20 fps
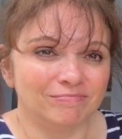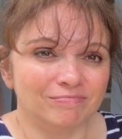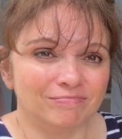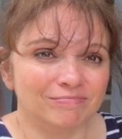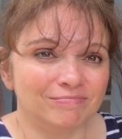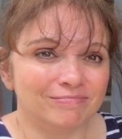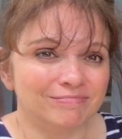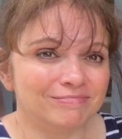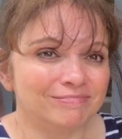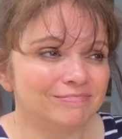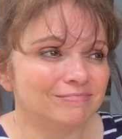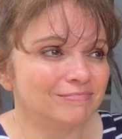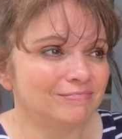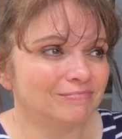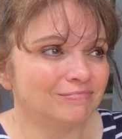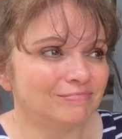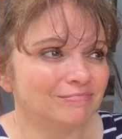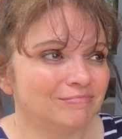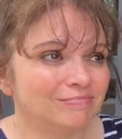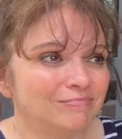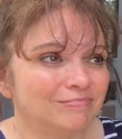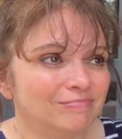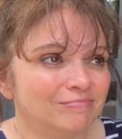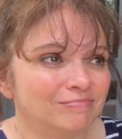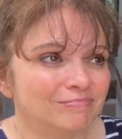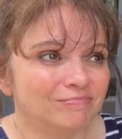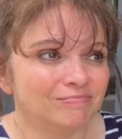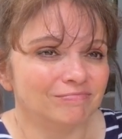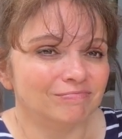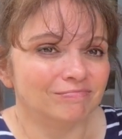
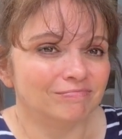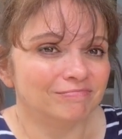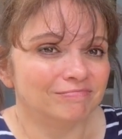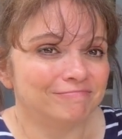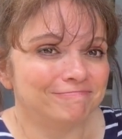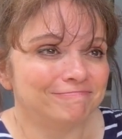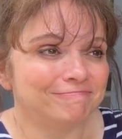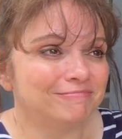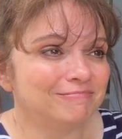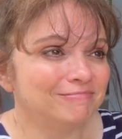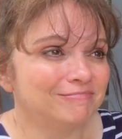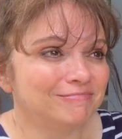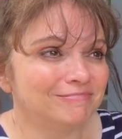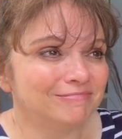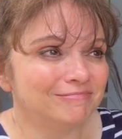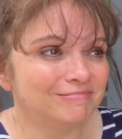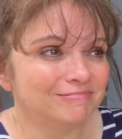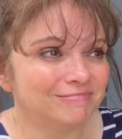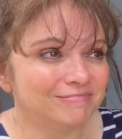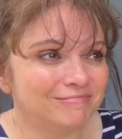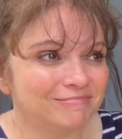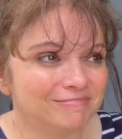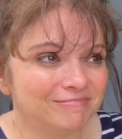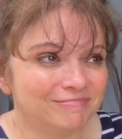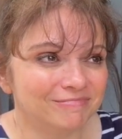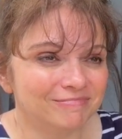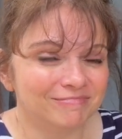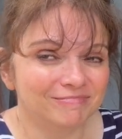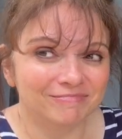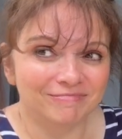
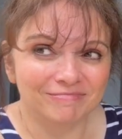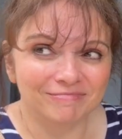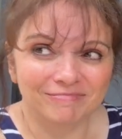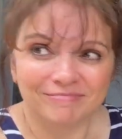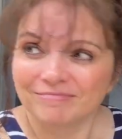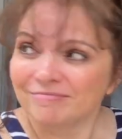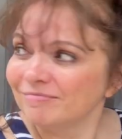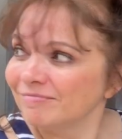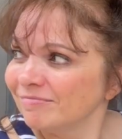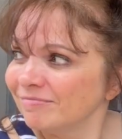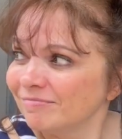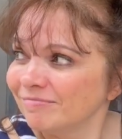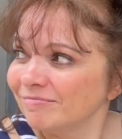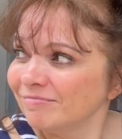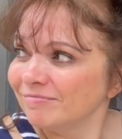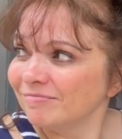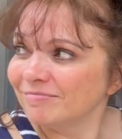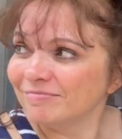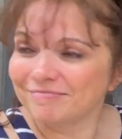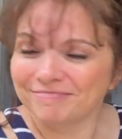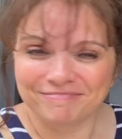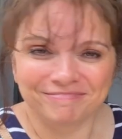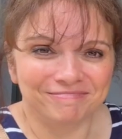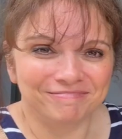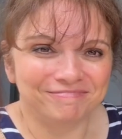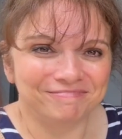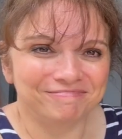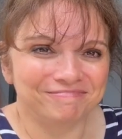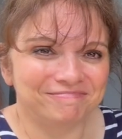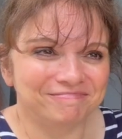
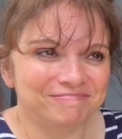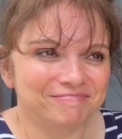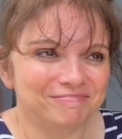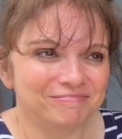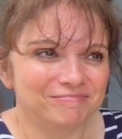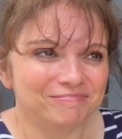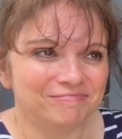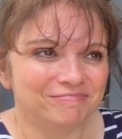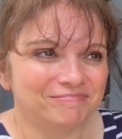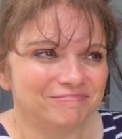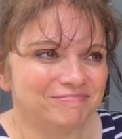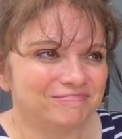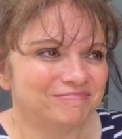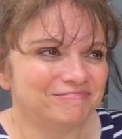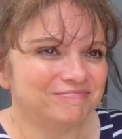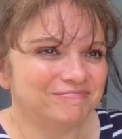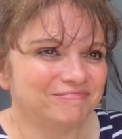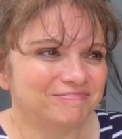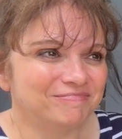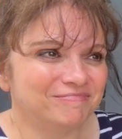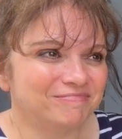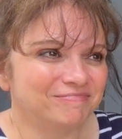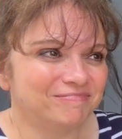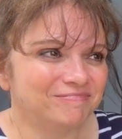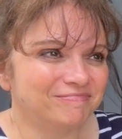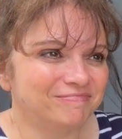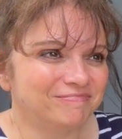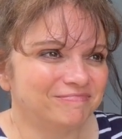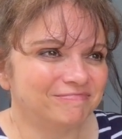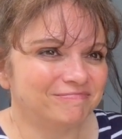
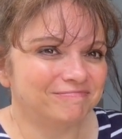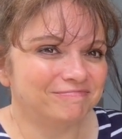(not speaking)